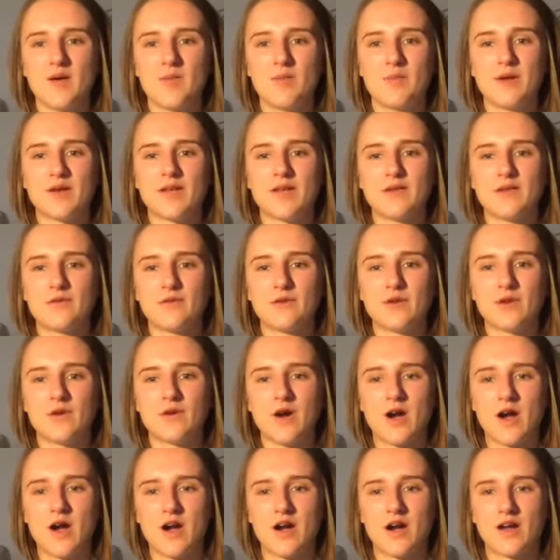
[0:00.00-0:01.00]
But if you
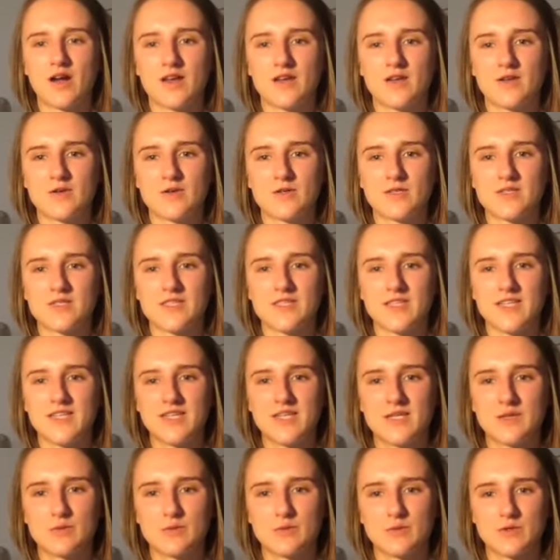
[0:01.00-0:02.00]
are in your
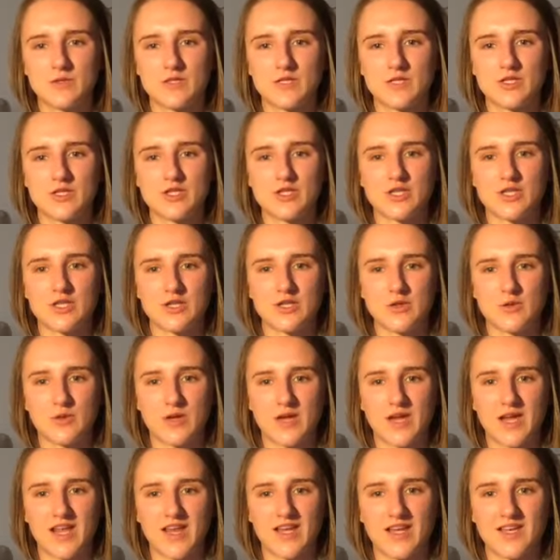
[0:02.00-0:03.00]
seated position, you
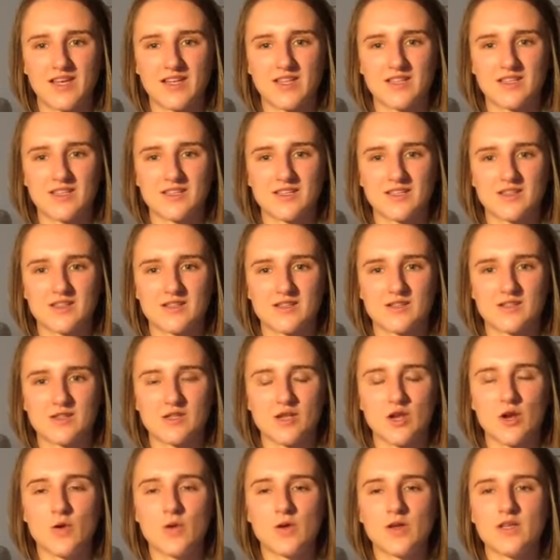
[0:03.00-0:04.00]
can
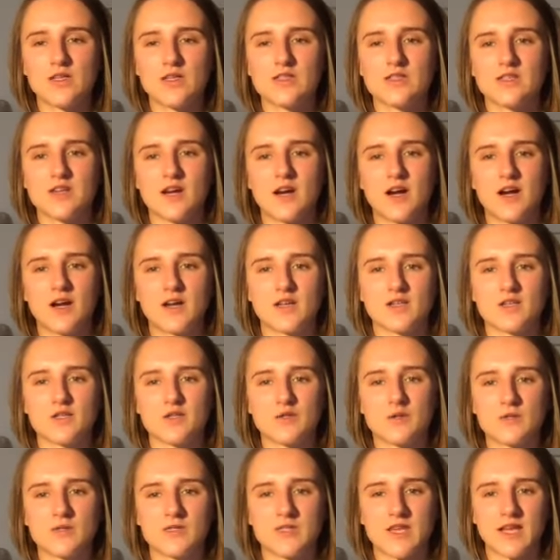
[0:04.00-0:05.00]
slowly start
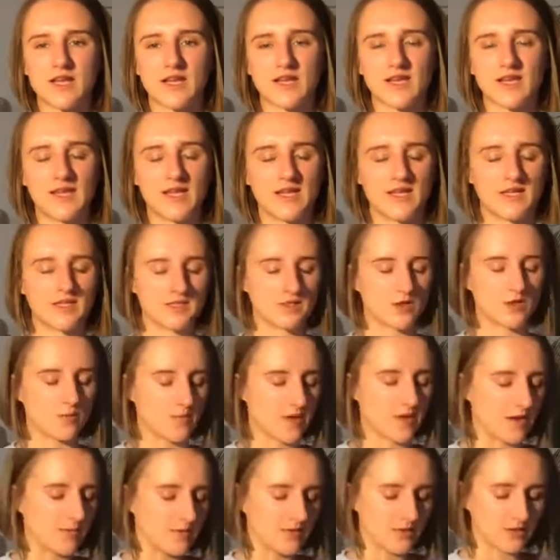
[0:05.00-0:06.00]
to settle in. So
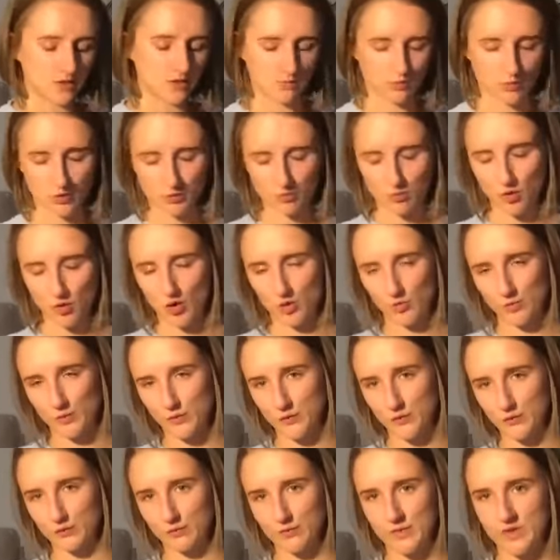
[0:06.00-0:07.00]
maybe some small
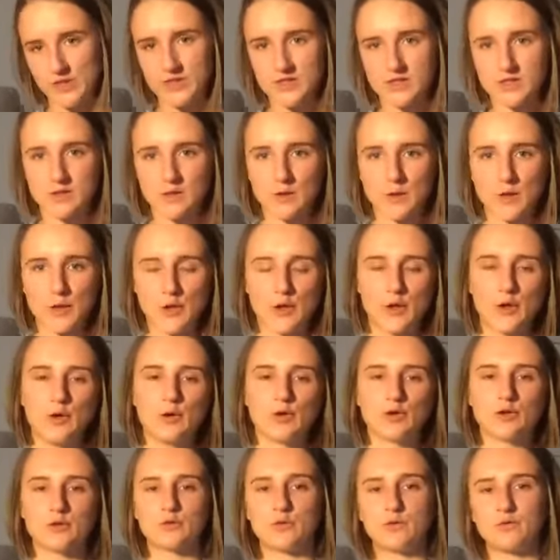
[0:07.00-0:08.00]
movements
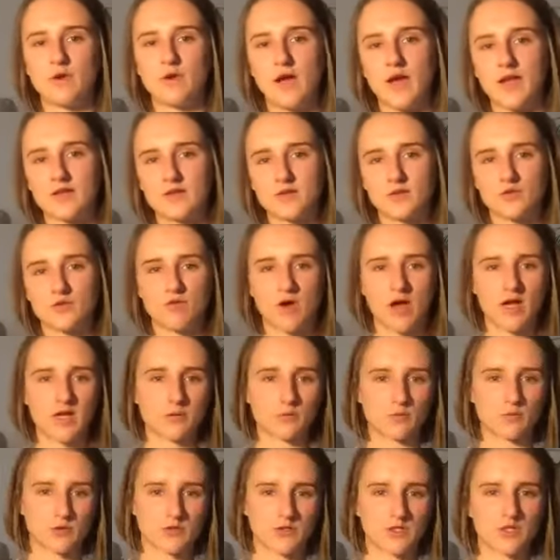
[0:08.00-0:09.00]
to find the
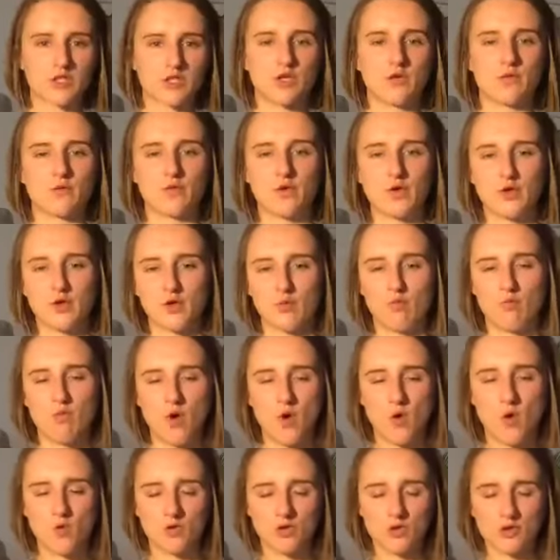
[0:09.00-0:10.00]
right position for your
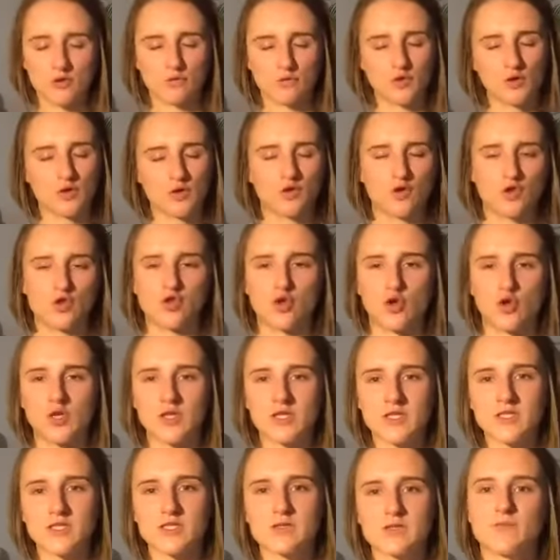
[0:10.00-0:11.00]
bones, for your
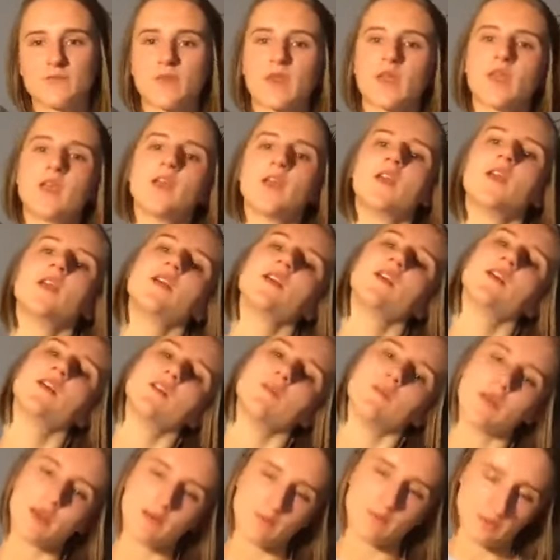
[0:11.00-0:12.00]
joints.
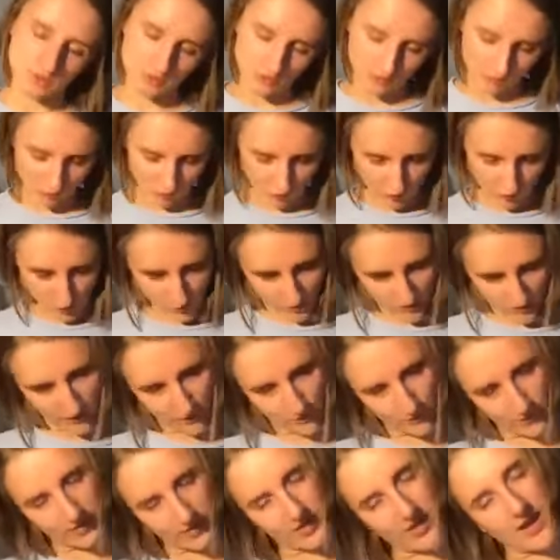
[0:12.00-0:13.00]
Maybe some rolling
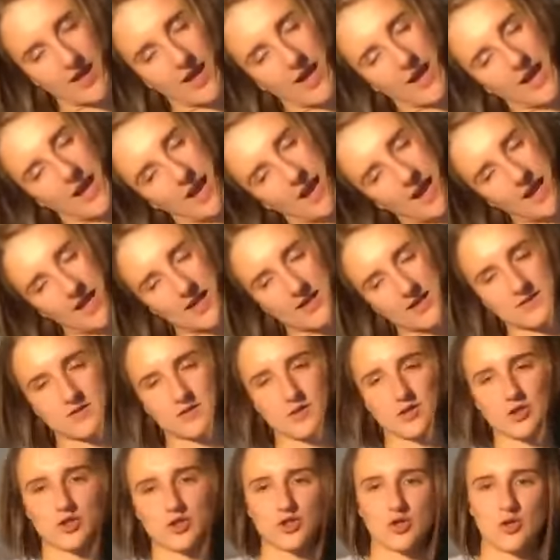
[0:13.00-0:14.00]
with the head,
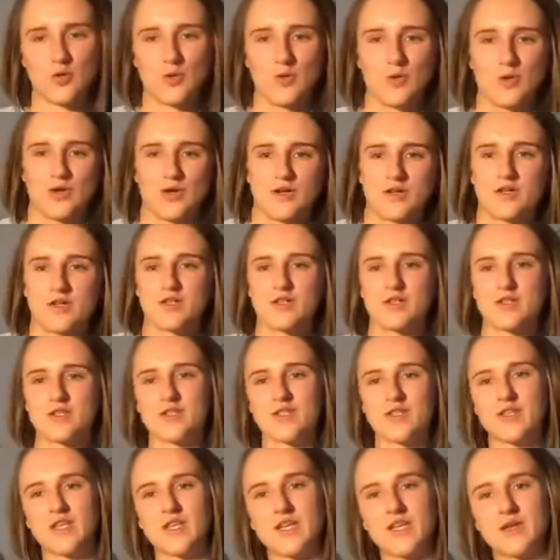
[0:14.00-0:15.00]
the shoulders,
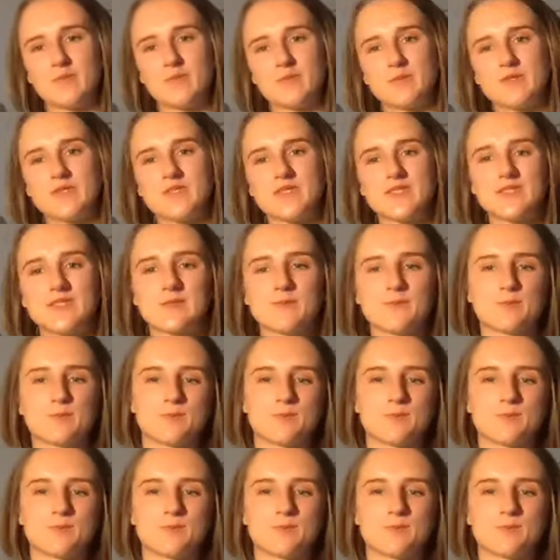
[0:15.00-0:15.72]
the hips.